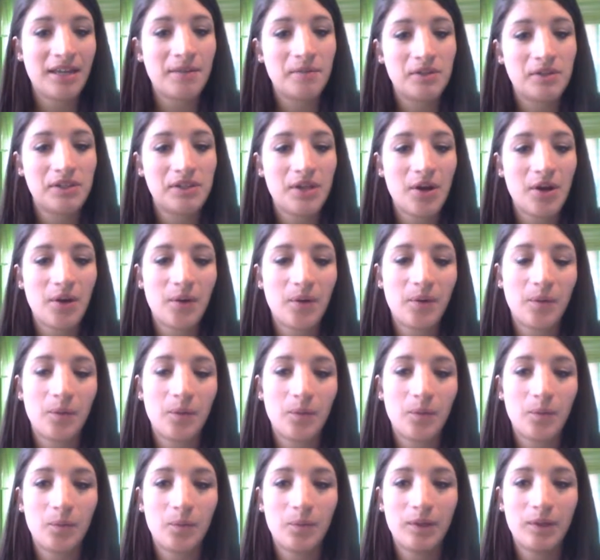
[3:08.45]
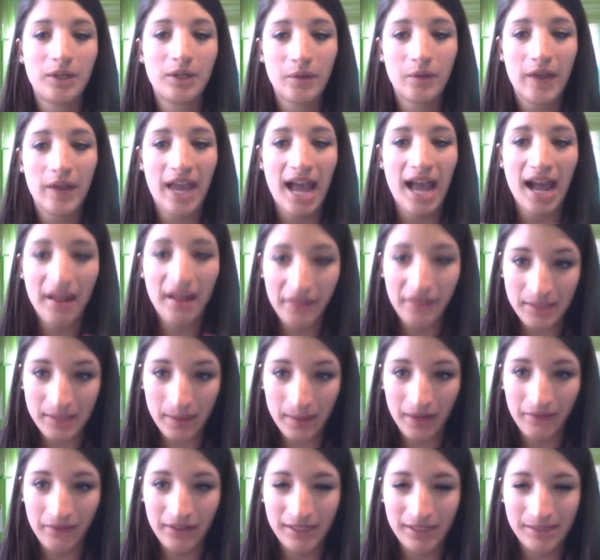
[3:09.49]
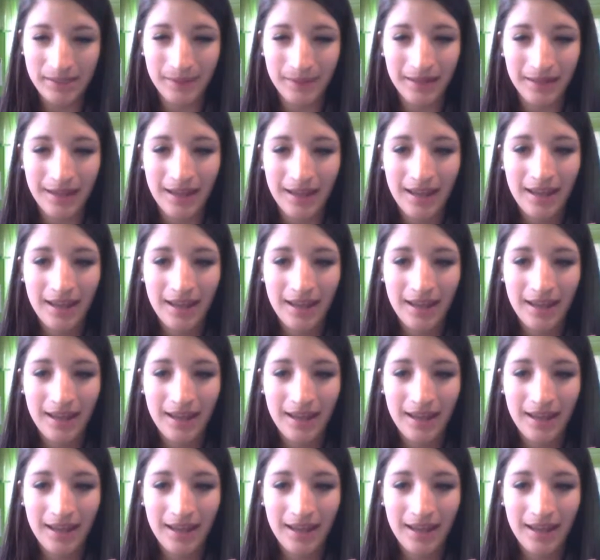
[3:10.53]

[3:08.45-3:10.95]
So we know they have these benefits, but